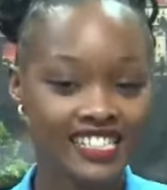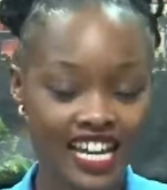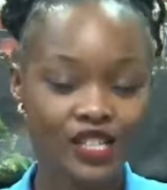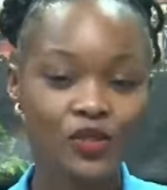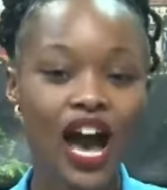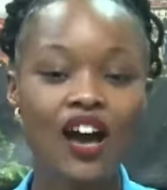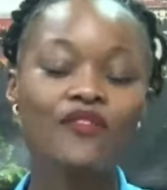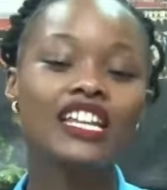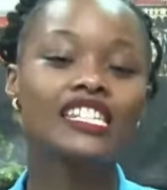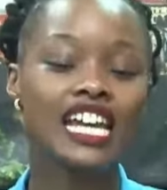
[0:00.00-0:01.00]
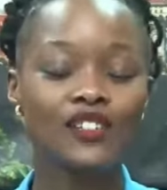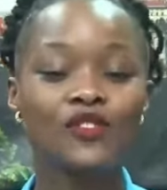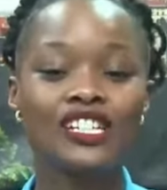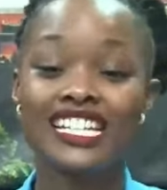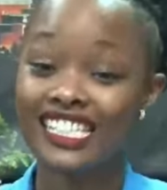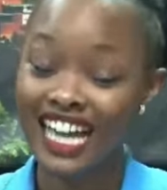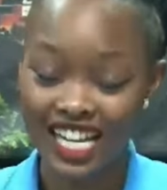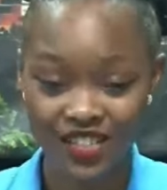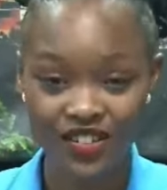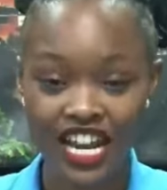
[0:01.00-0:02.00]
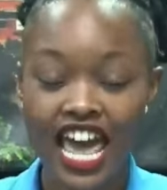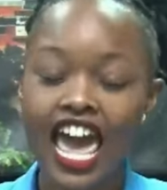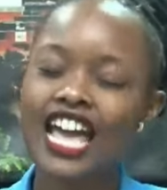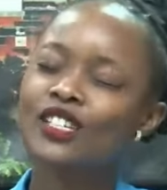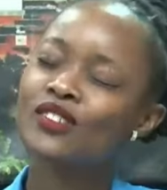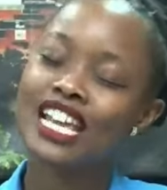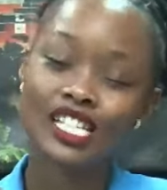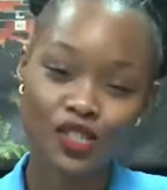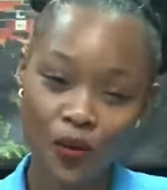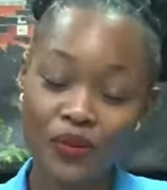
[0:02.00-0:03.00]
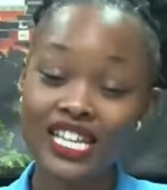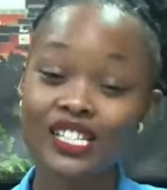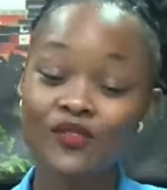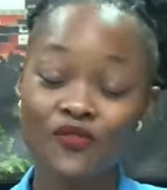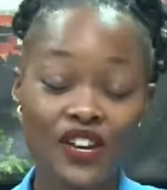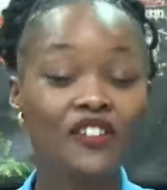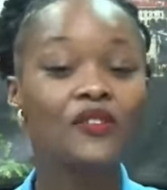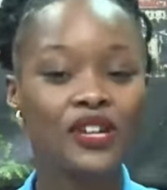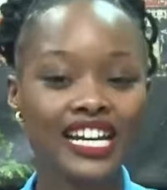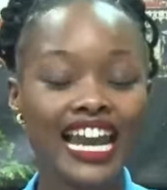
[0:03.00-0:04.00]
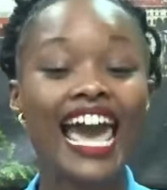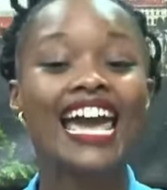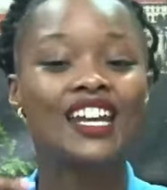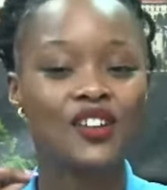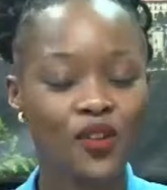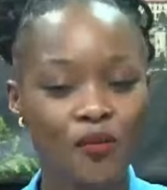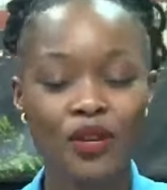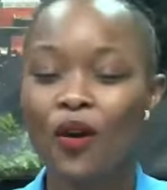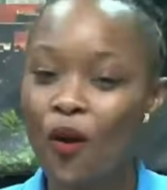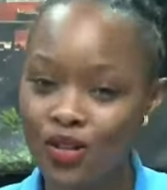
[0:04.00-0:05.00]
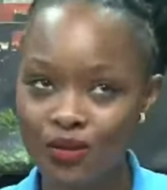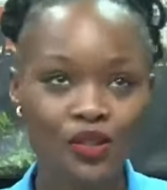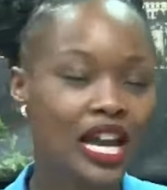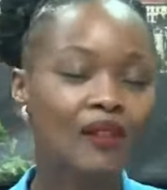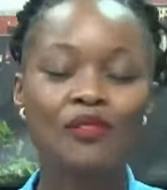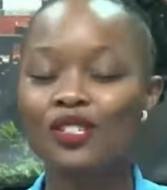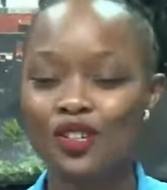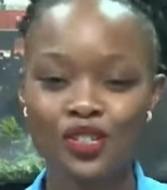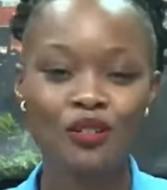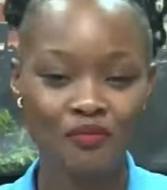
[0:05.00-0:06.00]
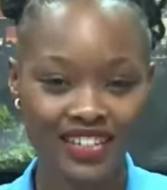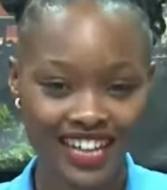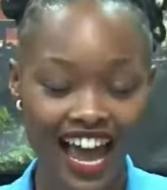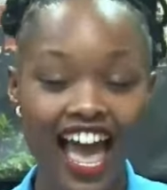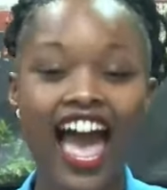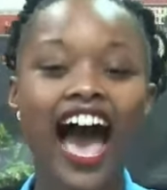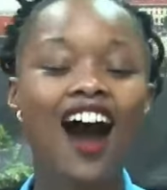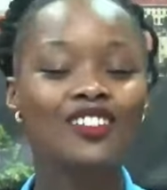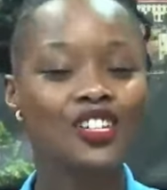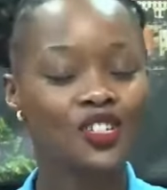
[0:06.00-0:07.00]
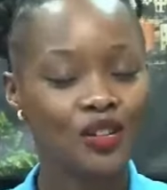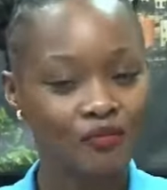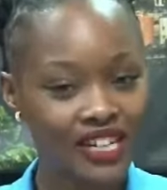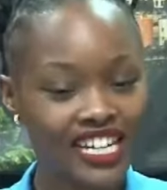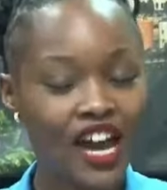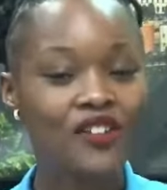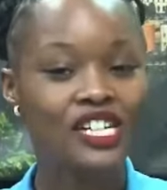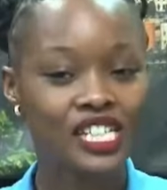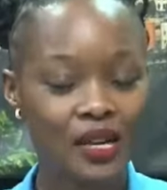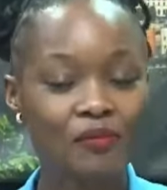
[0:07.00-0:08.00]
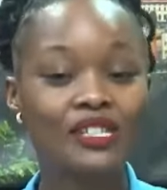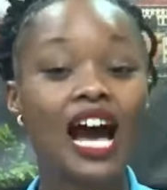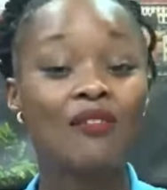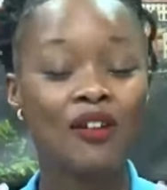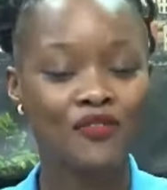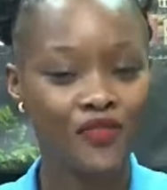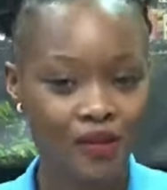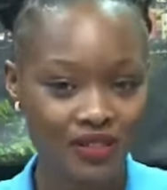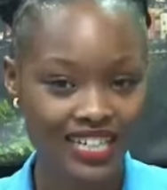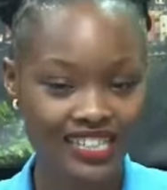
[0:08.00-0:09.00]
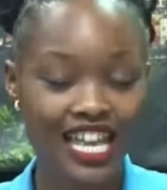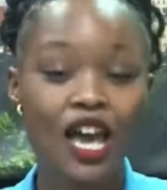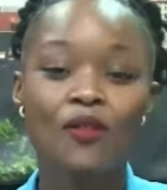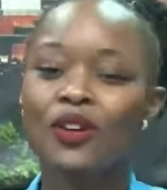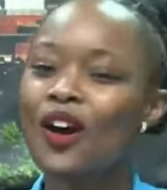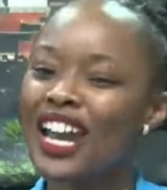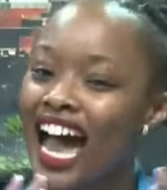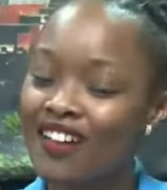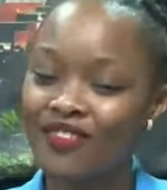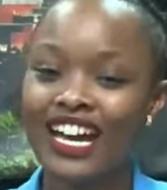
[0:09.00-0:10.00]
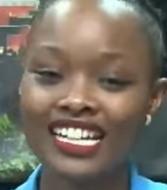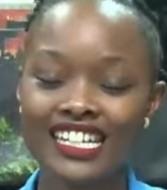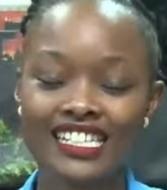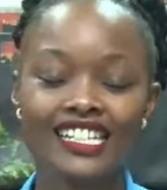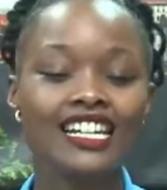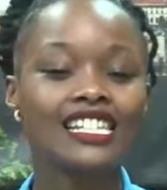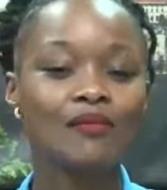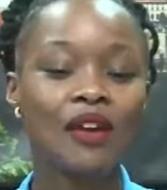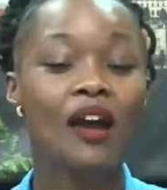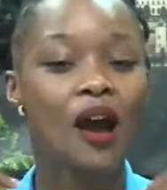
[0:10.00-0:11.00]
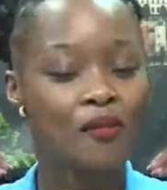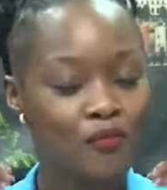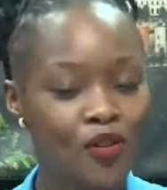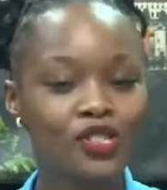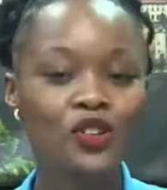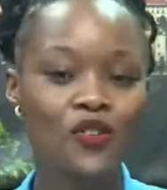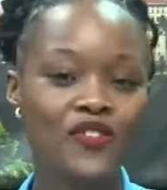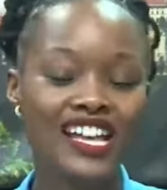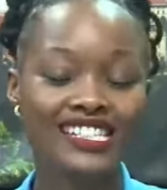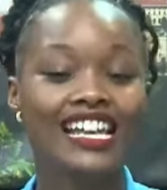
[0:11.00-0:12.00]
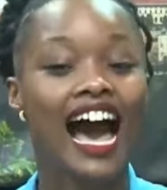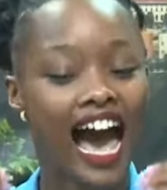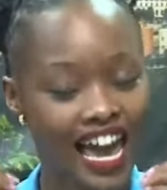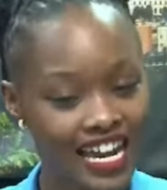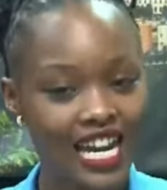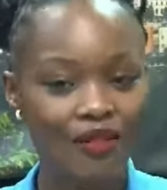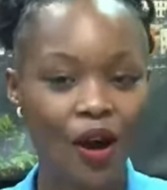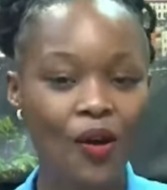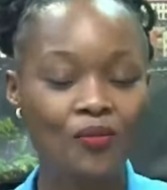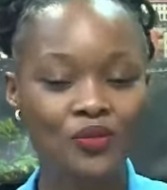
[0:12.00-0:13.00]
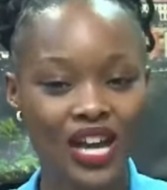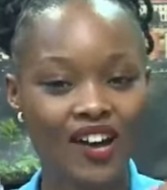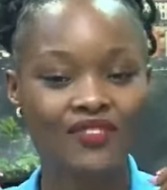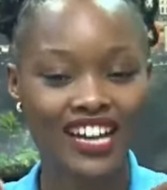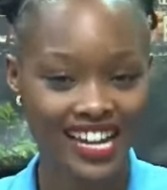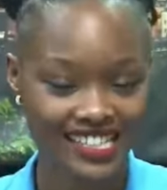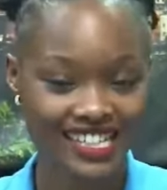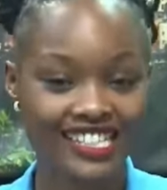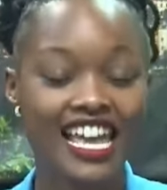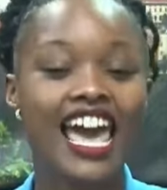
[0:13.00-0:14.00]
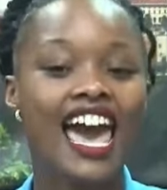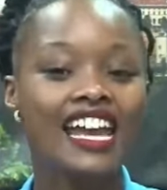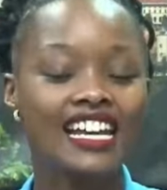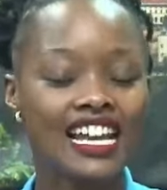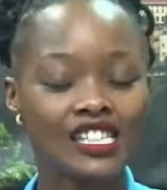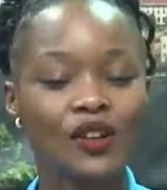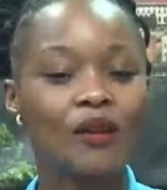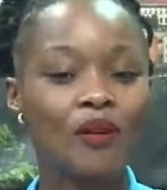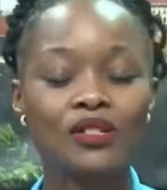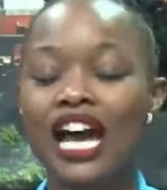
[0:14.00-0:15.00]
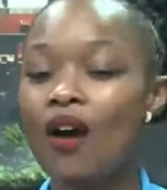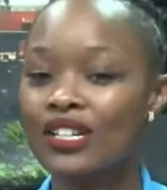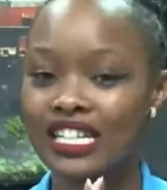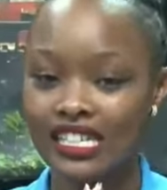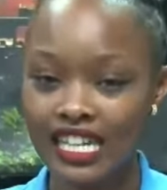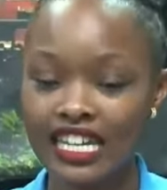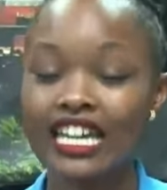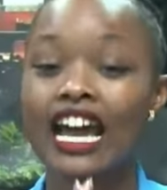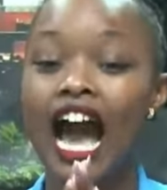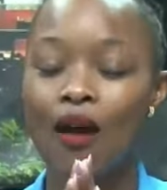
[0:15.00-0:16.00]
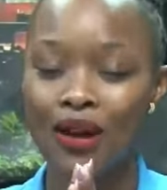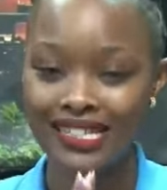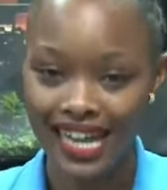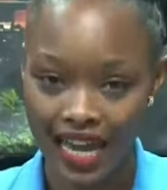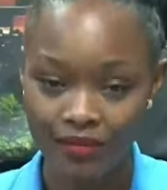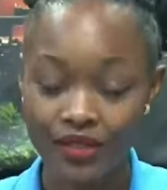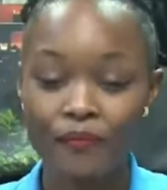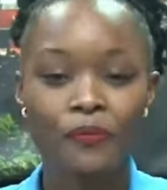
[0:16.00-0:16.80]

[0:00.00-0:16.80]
day to have insightful discussion, and today's topic is very real and raw because we're talking about social media, how social media reshapes our families. We all have gadgets. Acha niseme, most of us in our homes we have gadgets, and let's talk about how it is taking our times.